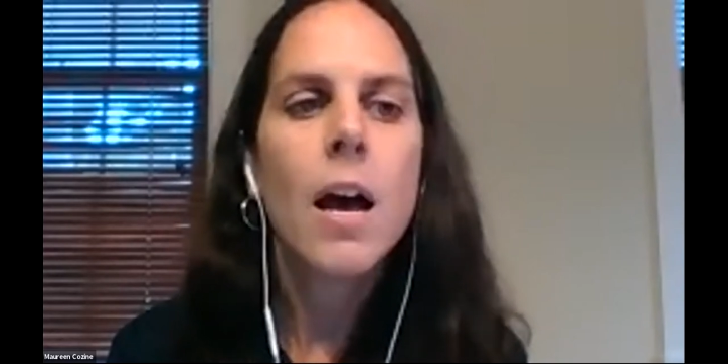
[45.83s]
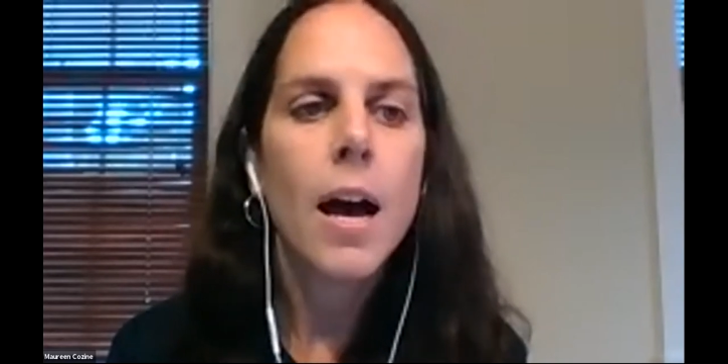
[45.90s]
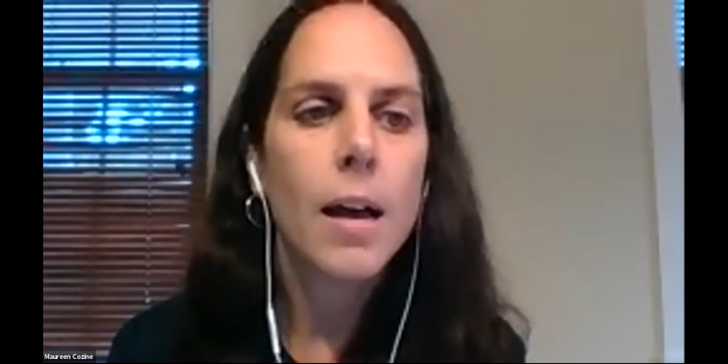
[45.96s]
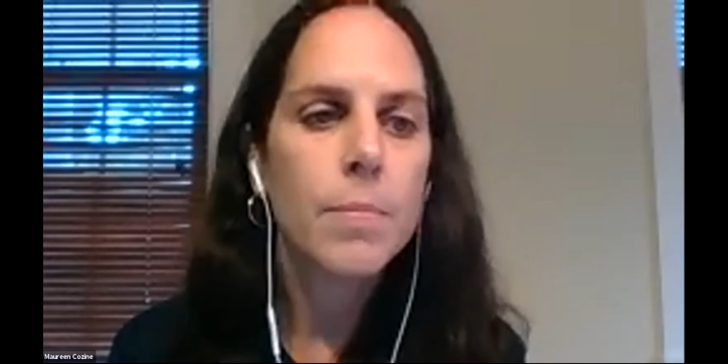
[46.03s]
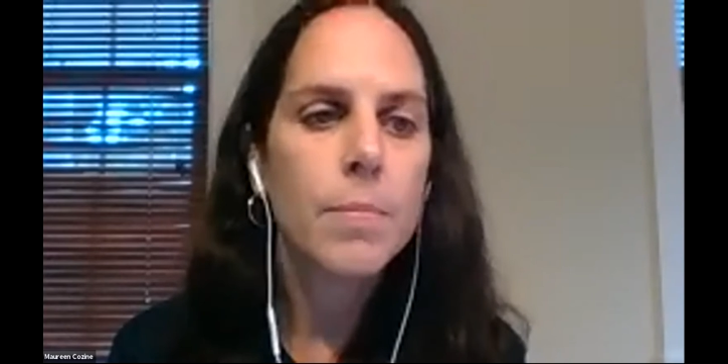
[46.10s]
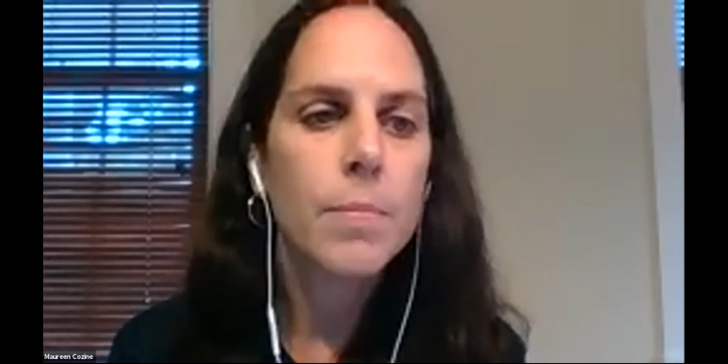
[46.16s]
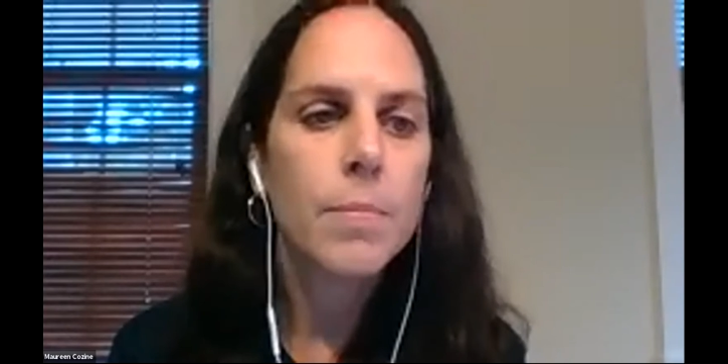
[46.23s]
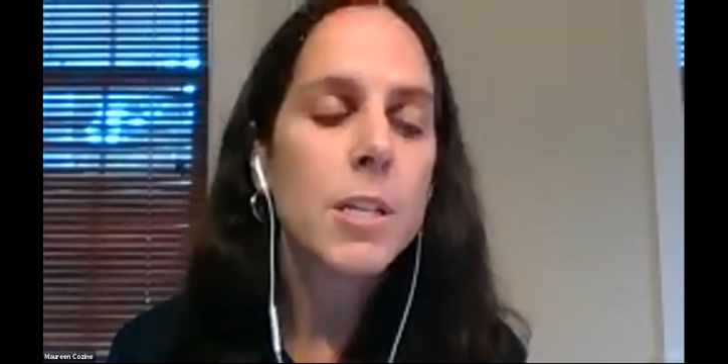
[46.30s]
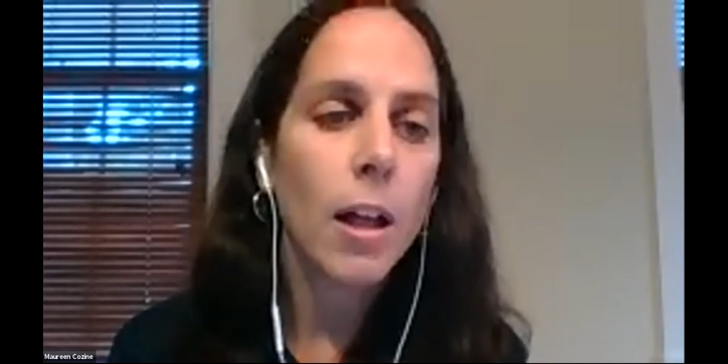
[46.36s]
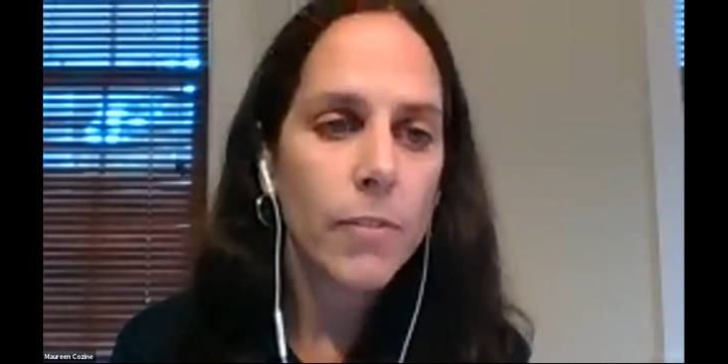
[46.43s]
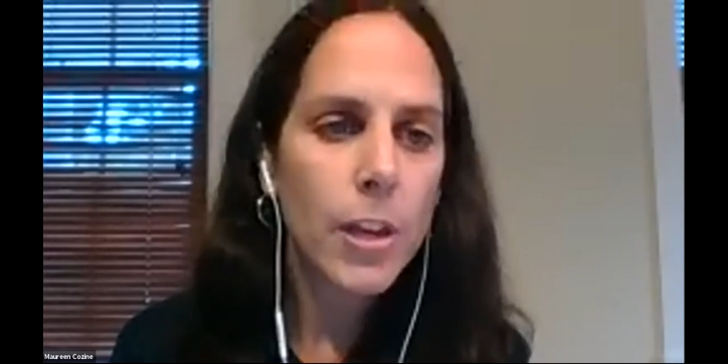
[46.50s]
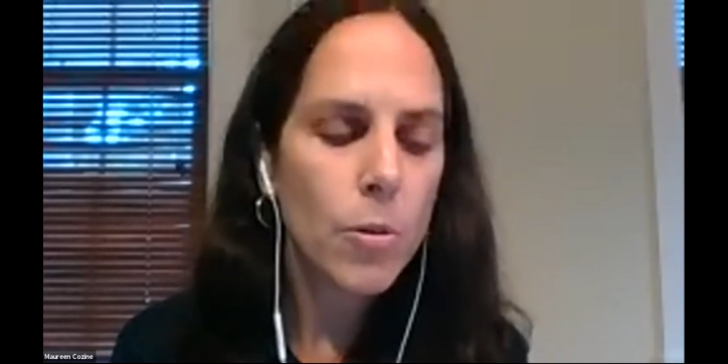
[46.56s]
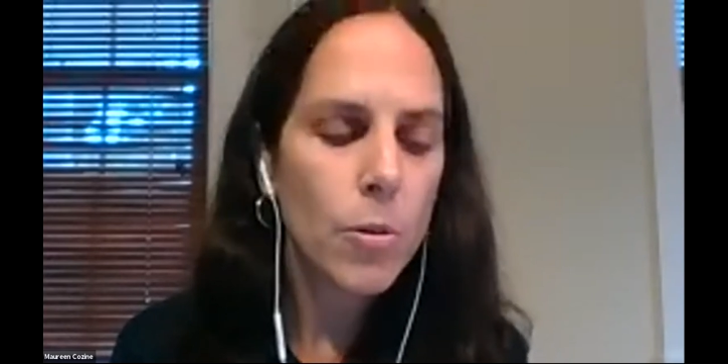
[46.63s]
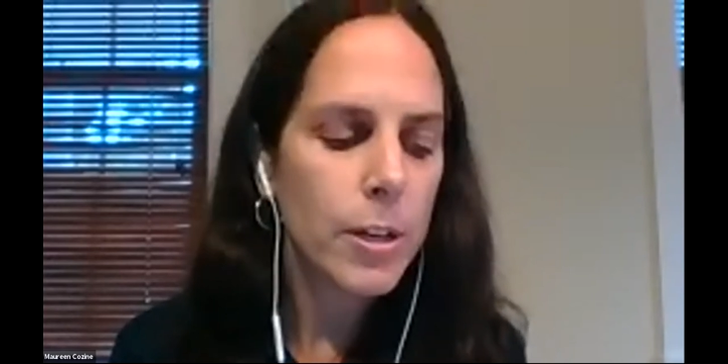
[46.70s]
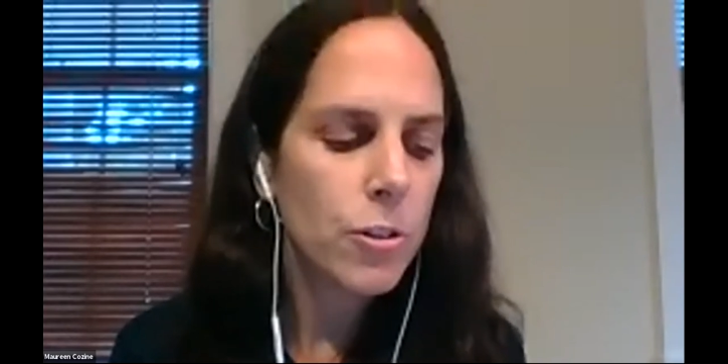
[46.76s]
to all
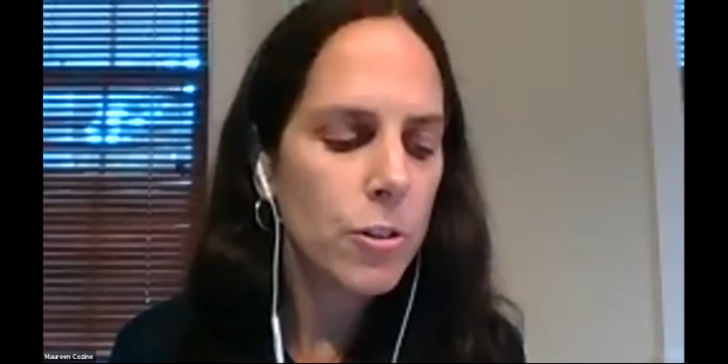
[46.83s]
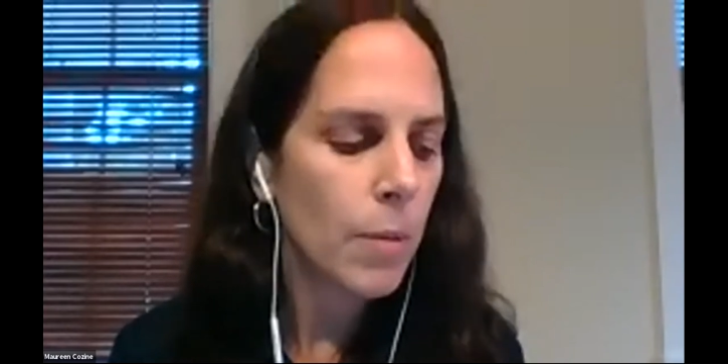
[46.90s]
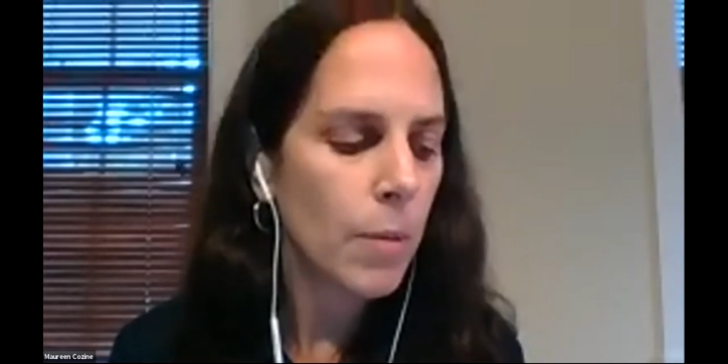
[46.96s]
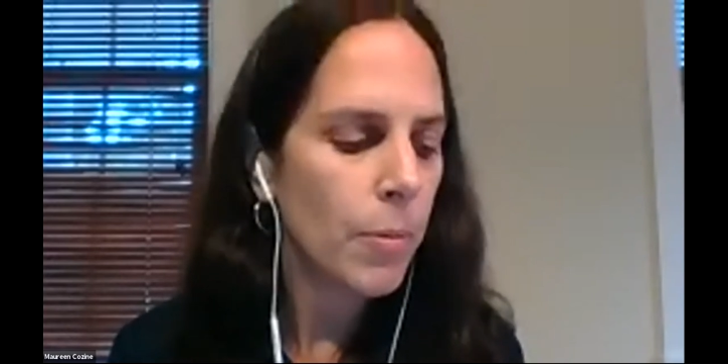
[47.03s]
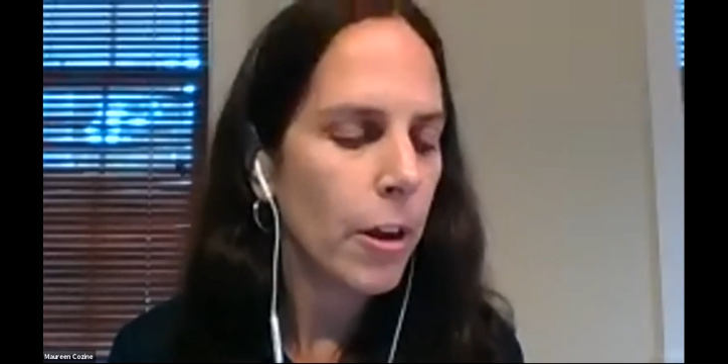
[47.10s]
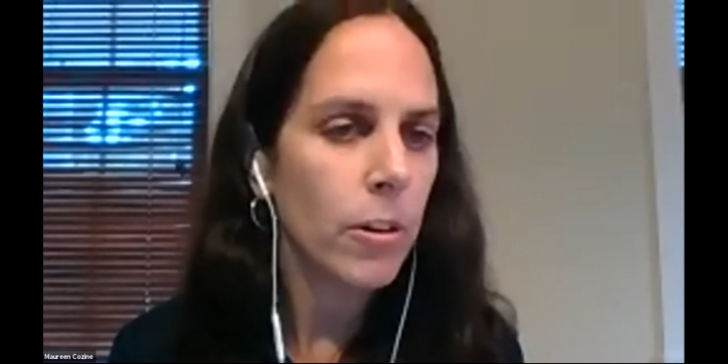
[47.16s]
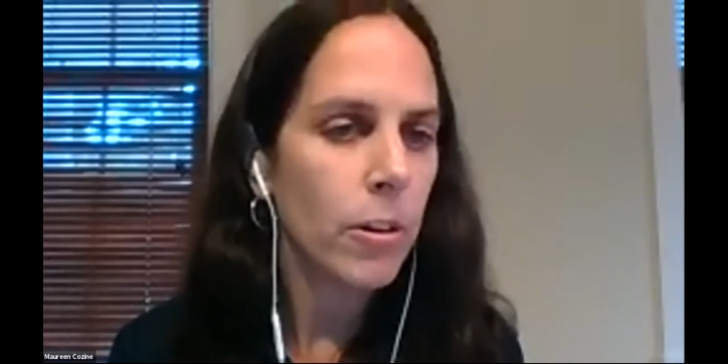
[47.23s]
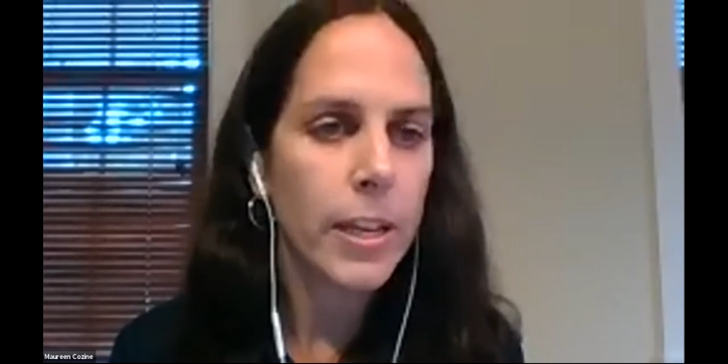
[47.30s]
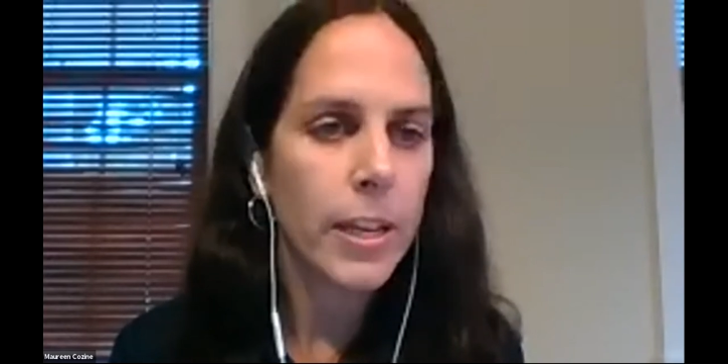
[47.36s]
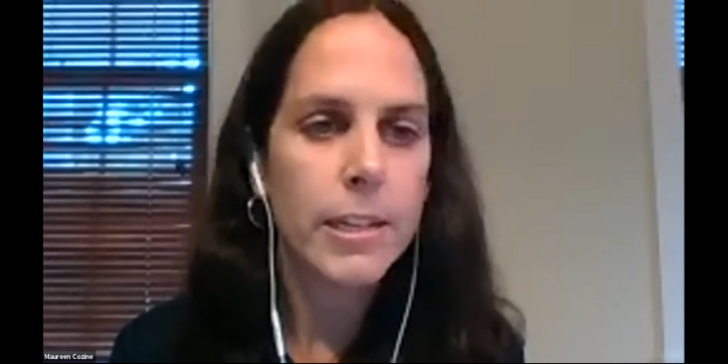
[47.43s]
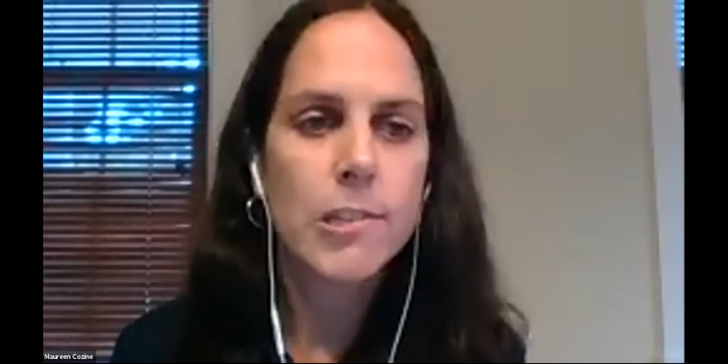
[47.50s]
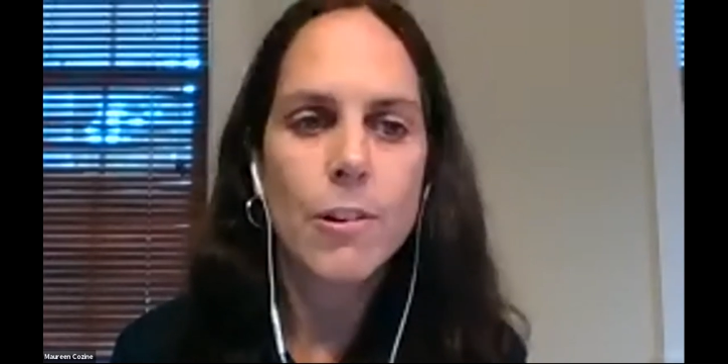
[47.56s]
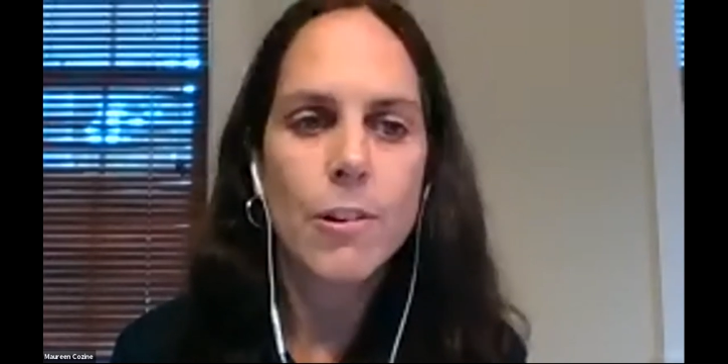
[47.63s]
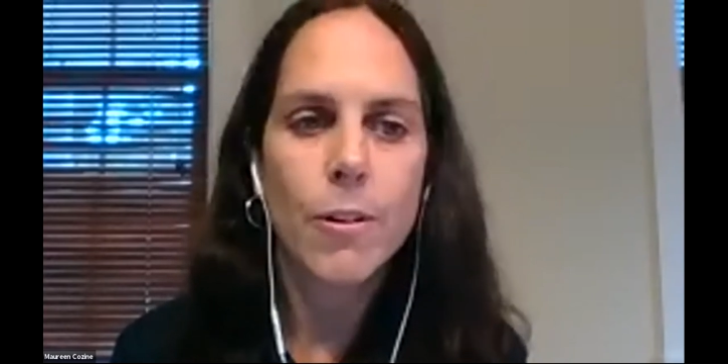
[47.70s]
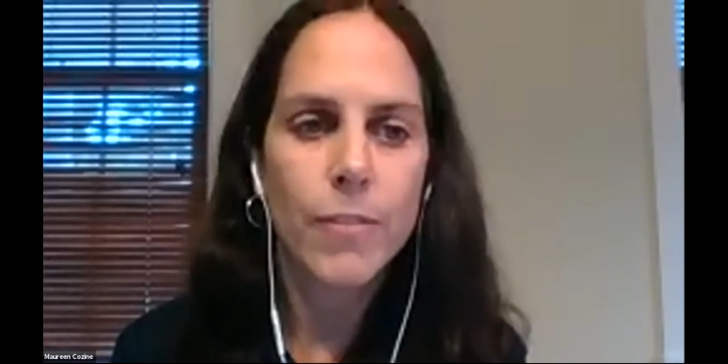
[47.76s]
of you and to our broader
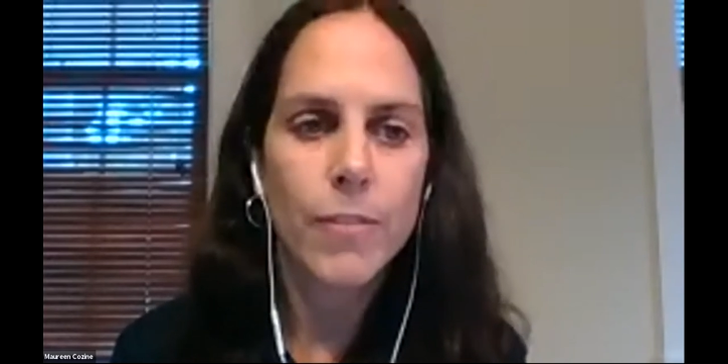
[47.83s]
list.